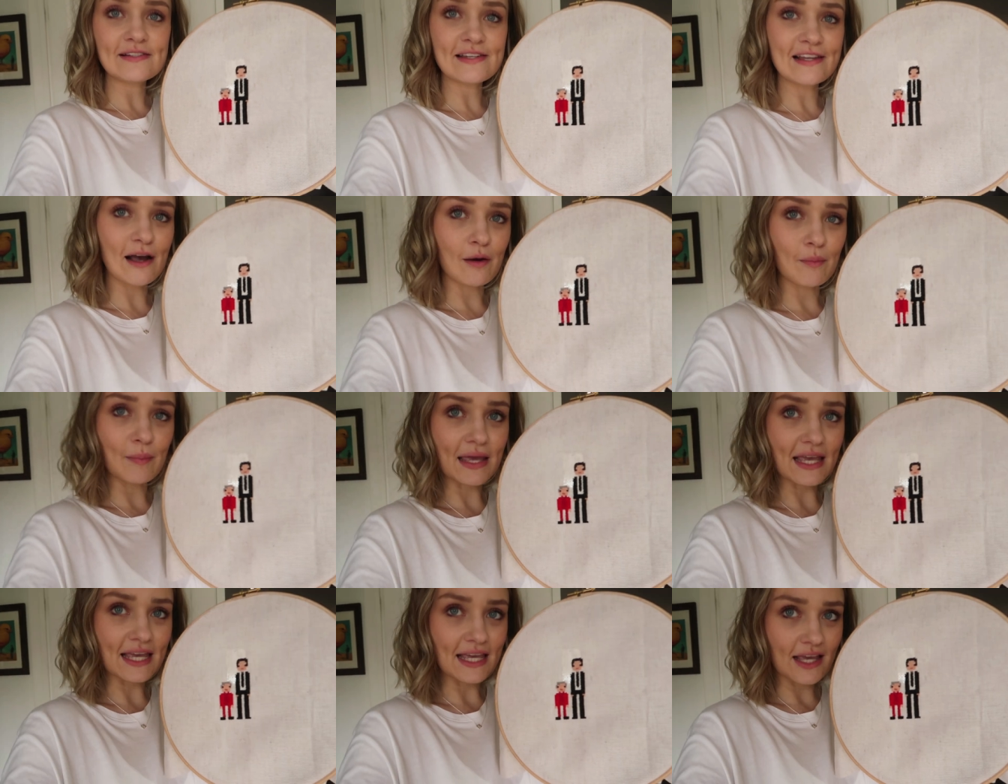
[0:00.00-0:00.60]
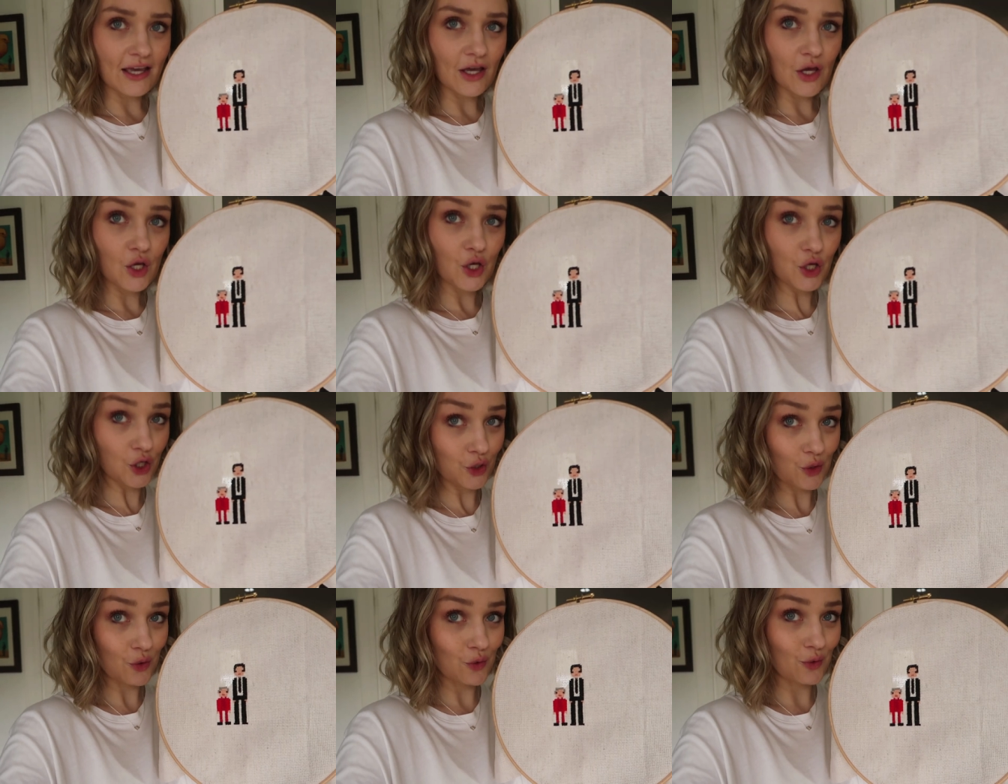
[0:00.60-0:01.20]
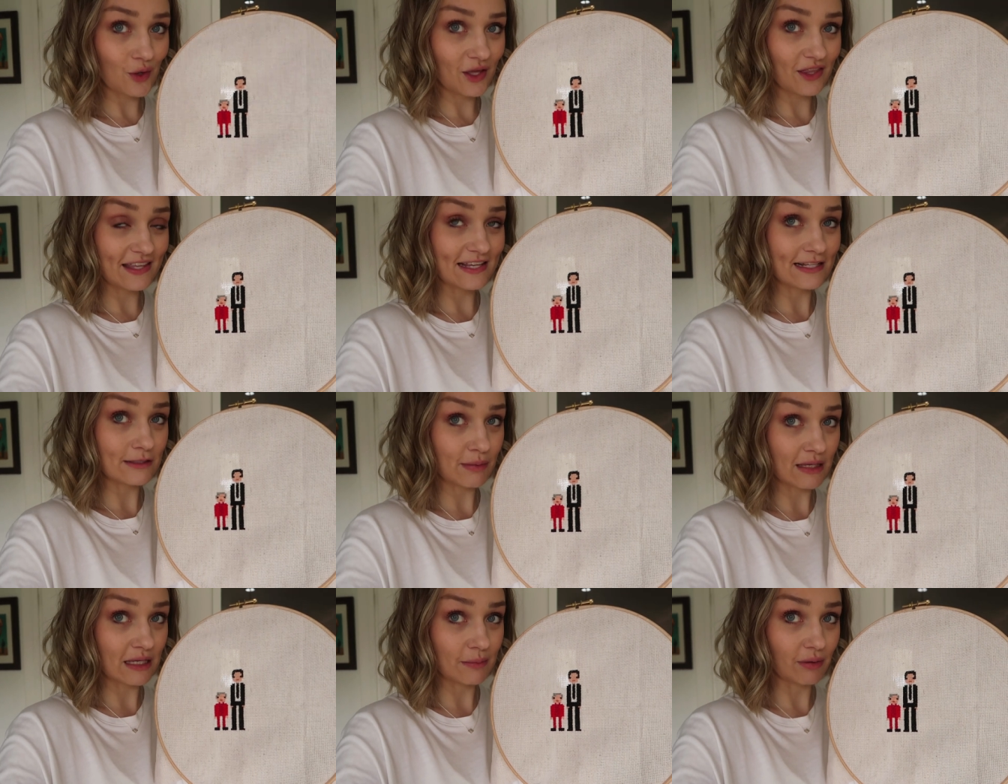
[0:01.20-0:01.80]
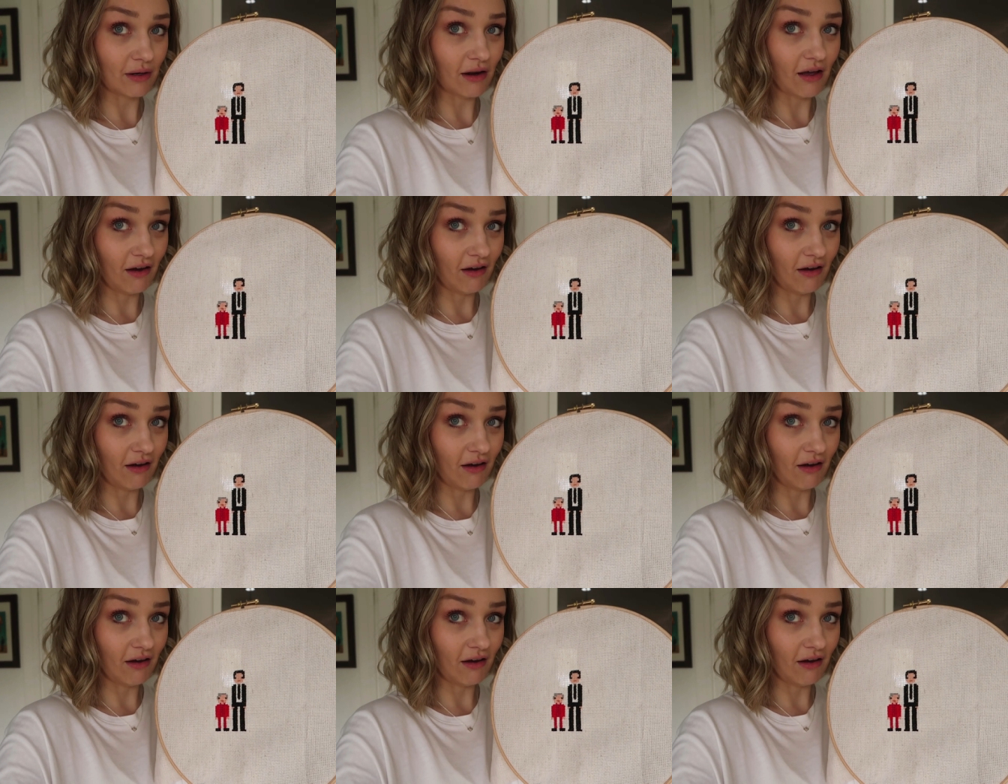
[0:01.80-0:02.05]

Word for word: can tell me who these people